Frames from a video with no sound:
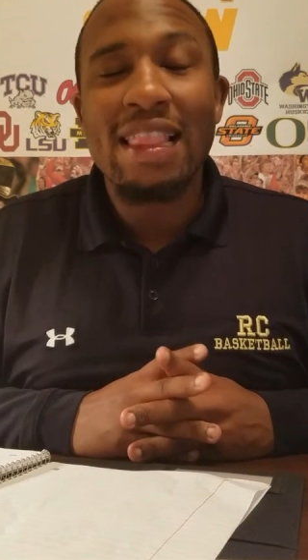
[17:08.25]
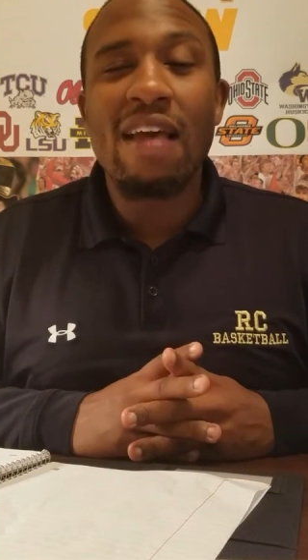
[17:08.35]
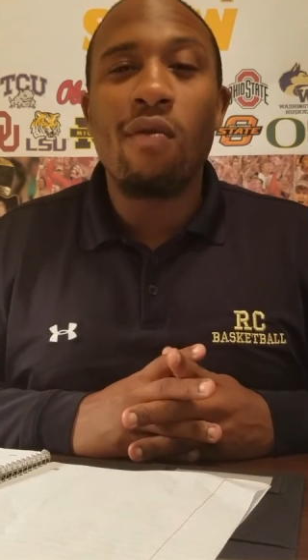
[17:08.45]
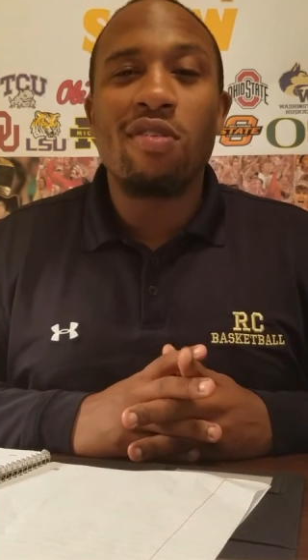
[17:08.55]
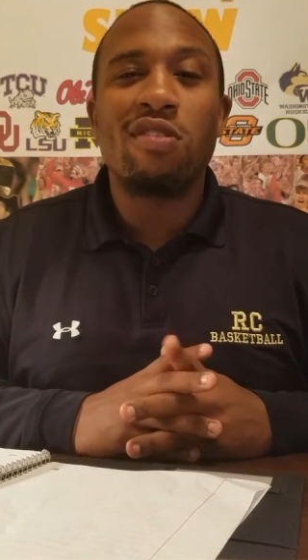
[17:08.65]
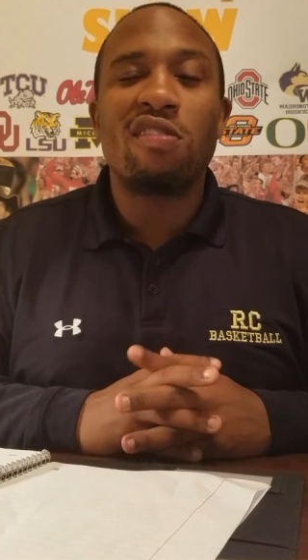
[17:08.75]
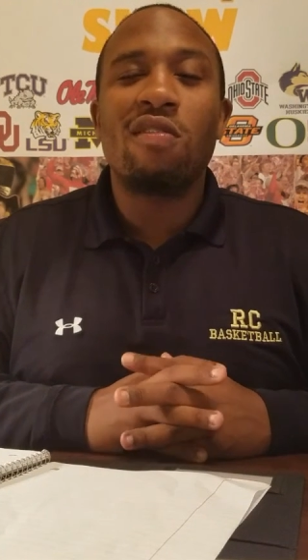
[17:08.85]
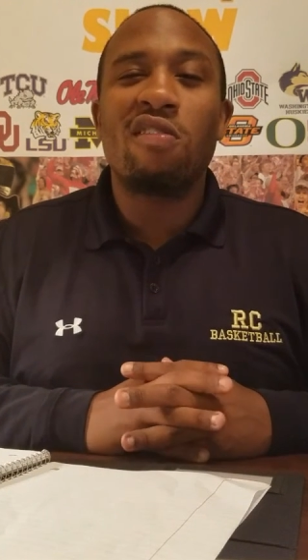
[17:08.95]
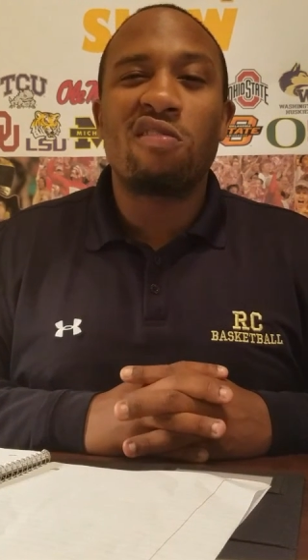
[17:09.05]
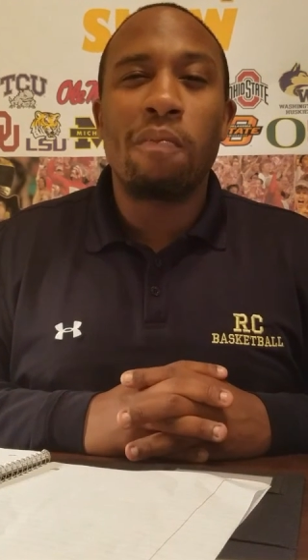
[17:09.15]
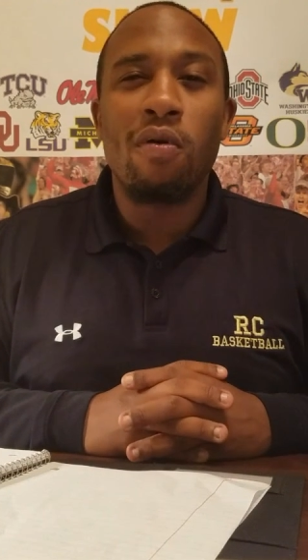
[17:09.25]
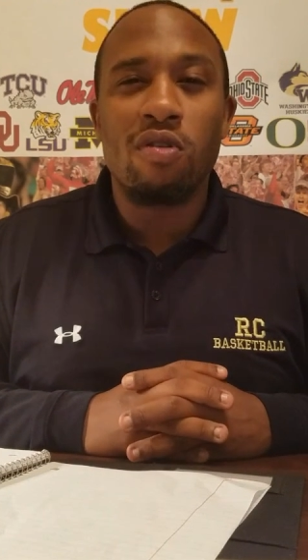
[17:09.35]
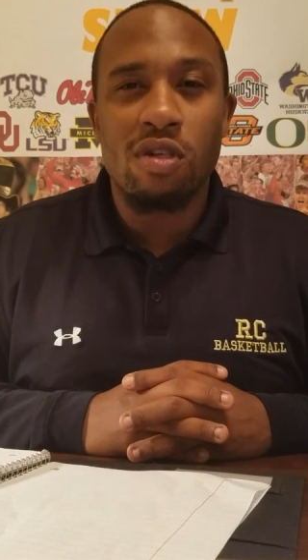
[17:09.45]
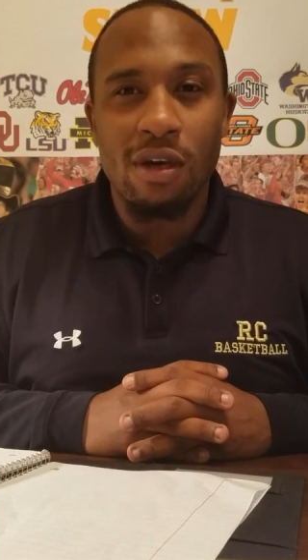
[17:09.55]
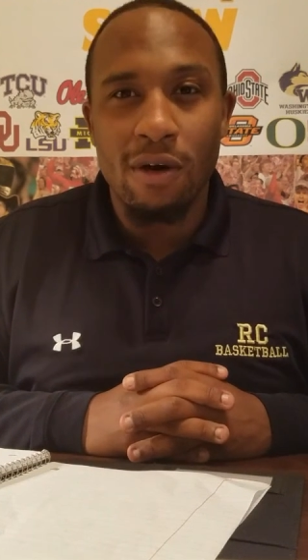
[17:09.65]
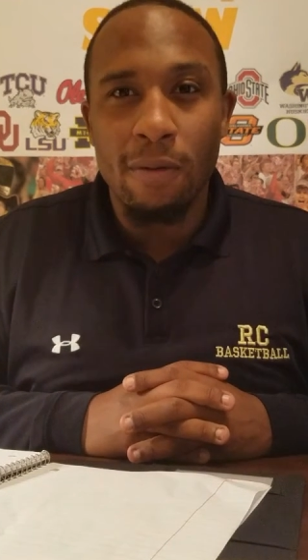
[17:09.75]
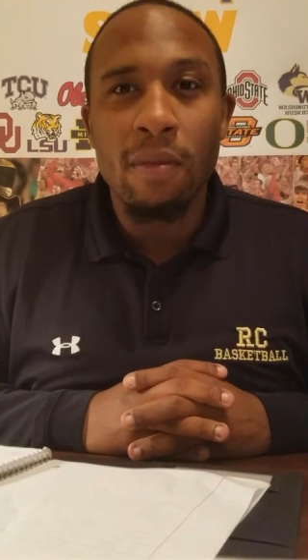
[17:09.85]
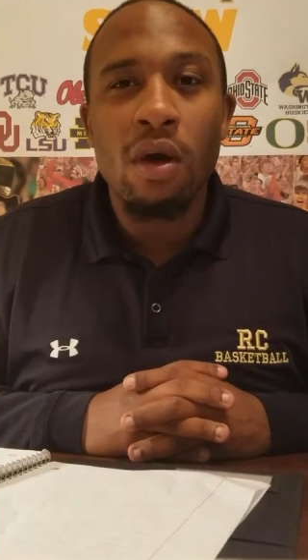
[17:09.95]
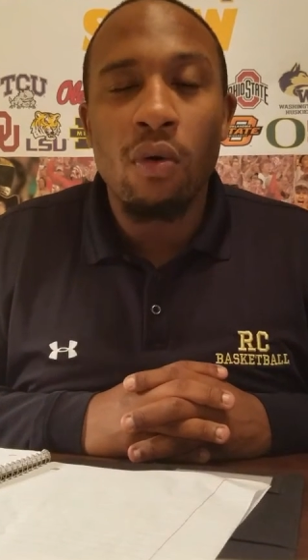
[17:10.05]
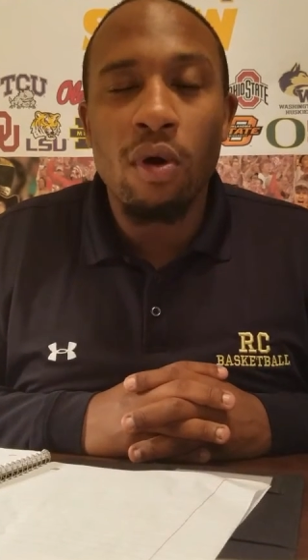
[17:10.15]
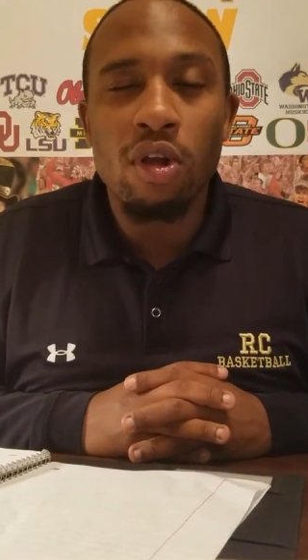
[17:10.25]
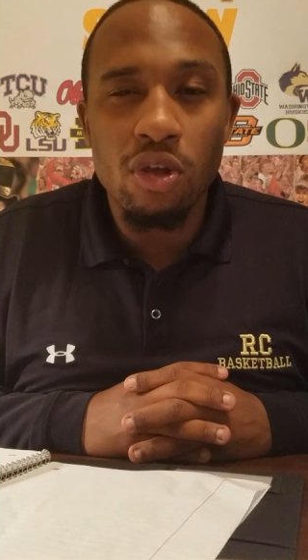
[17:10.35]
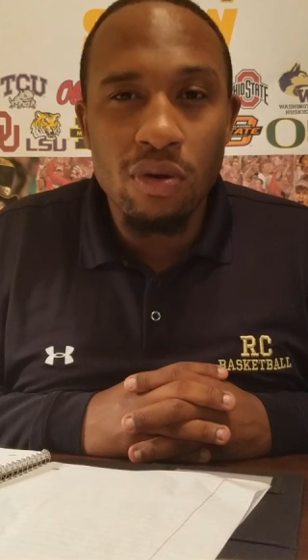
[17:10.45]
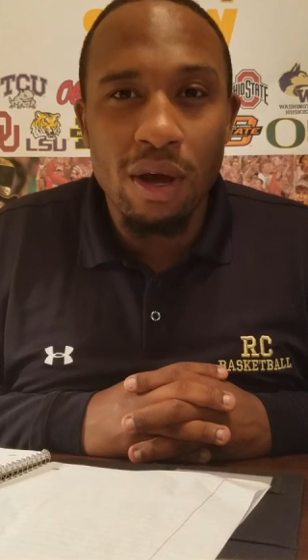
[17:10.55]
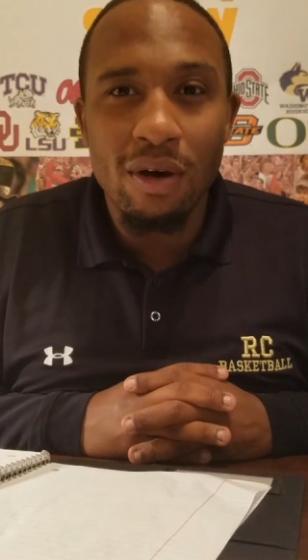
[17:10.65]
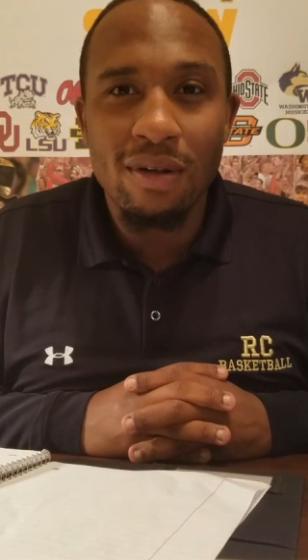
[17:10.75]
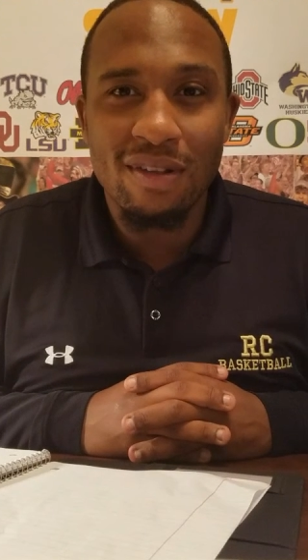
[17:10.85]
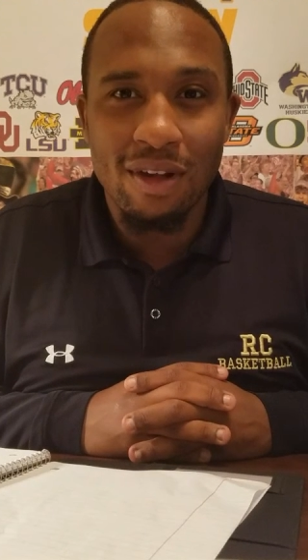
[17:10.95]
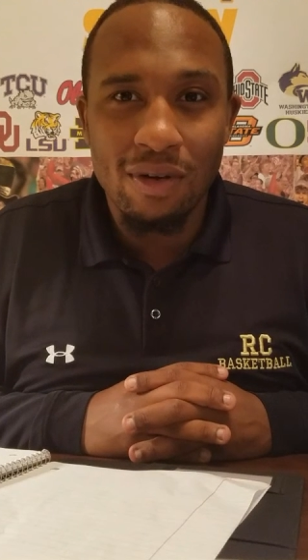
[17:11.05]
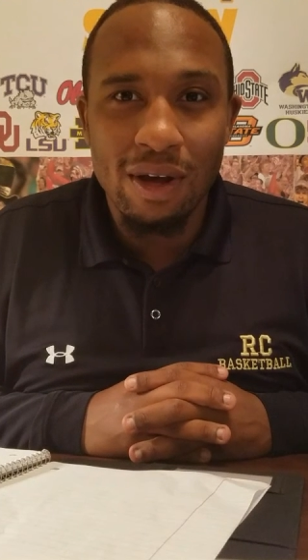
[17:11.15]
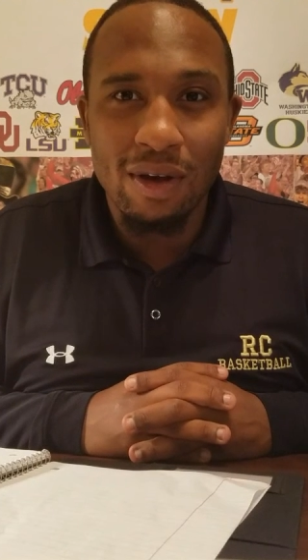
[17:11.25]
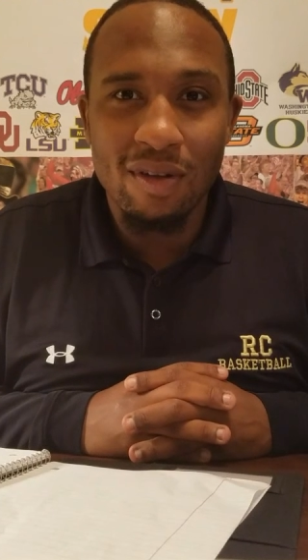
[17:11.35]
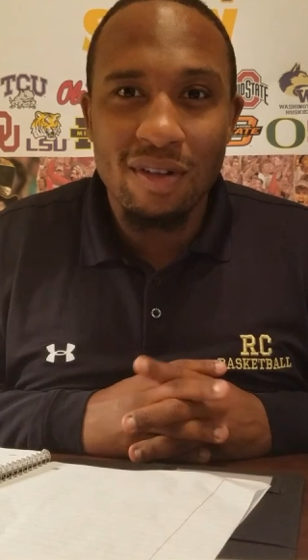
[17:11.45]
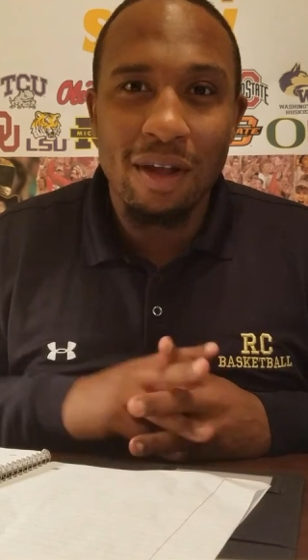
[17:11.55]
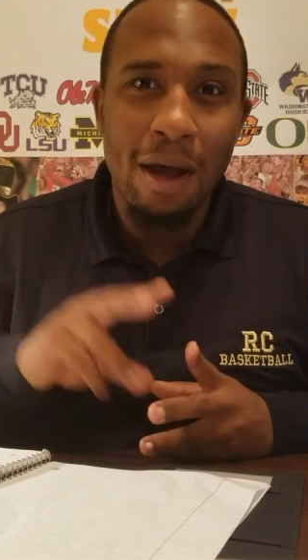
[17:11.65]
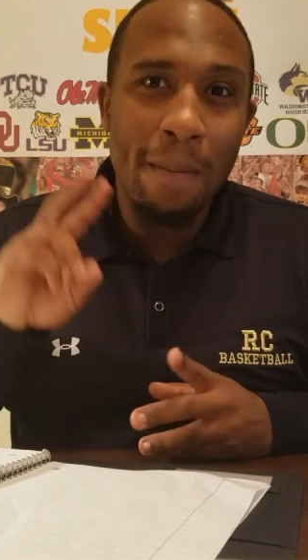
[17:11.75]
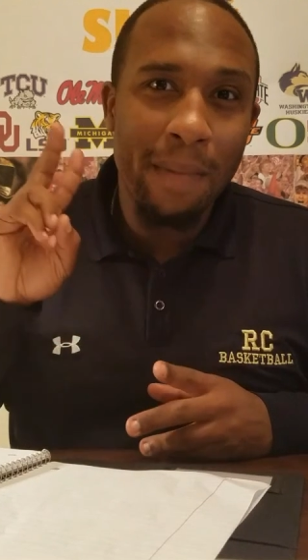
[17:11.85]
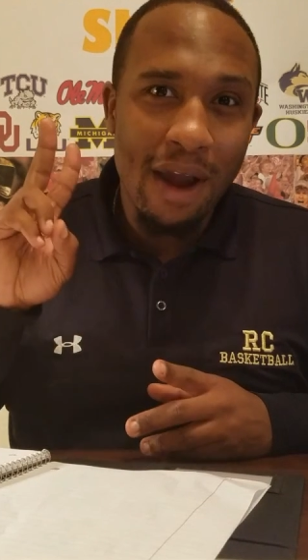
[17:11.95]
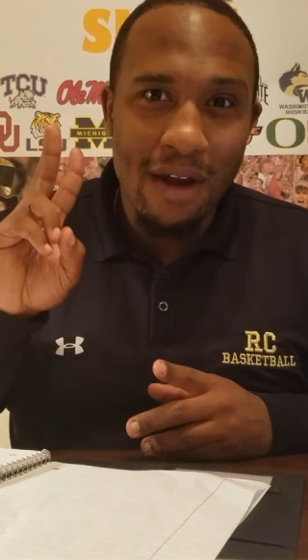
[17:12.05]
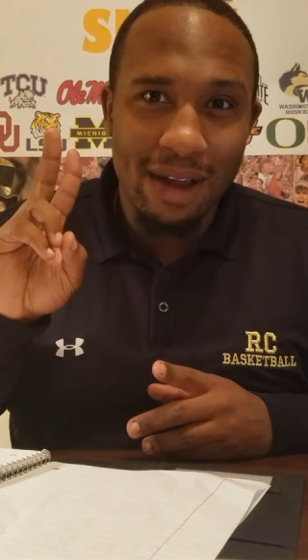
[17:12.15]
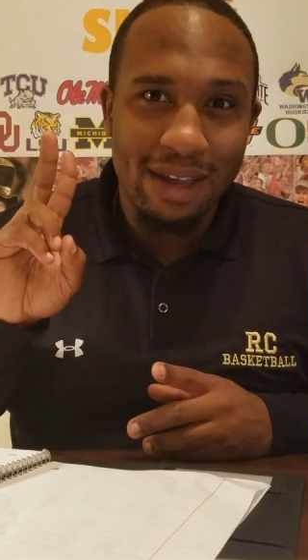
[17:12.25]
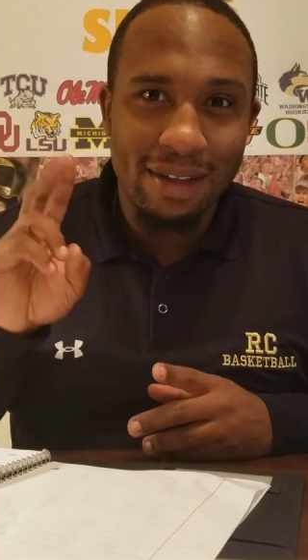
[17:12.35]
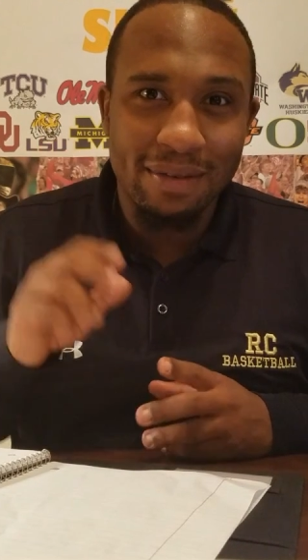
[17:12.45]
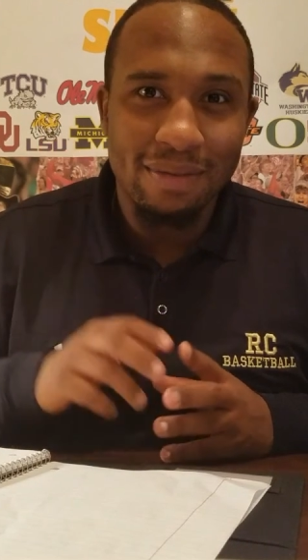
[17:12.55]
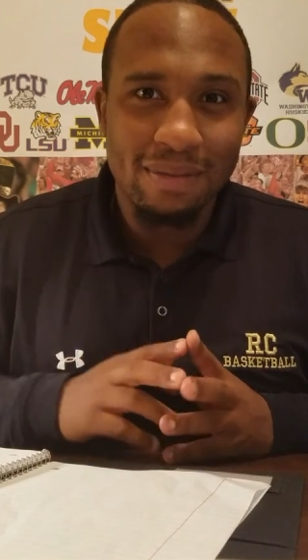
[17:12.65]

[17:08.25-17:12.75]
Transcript: Thank you for watching the Zo Knows Sports Show, where you know Zo knows America.